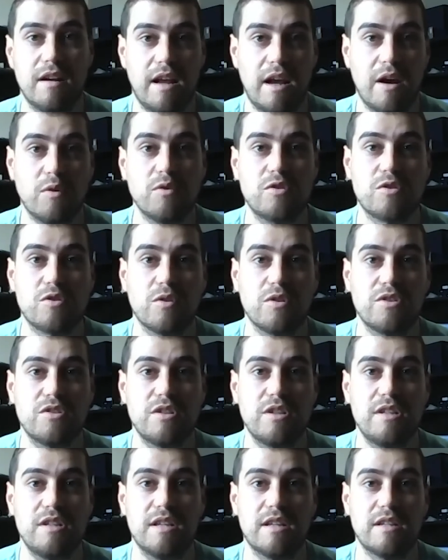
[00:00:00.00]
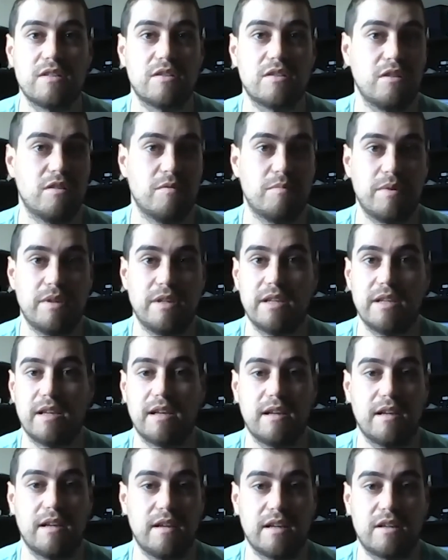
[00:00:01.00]
outsourcing, it's going to be
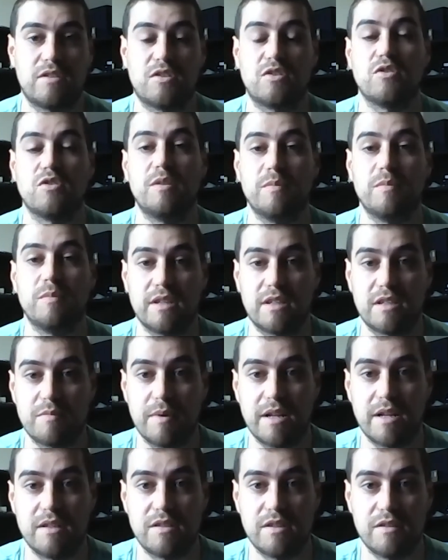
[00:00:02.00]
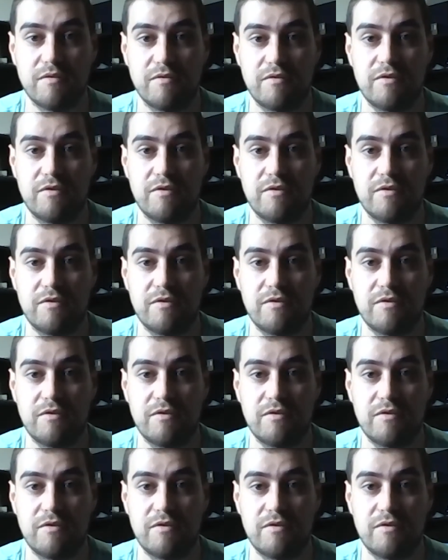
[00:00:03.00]
extremely expensive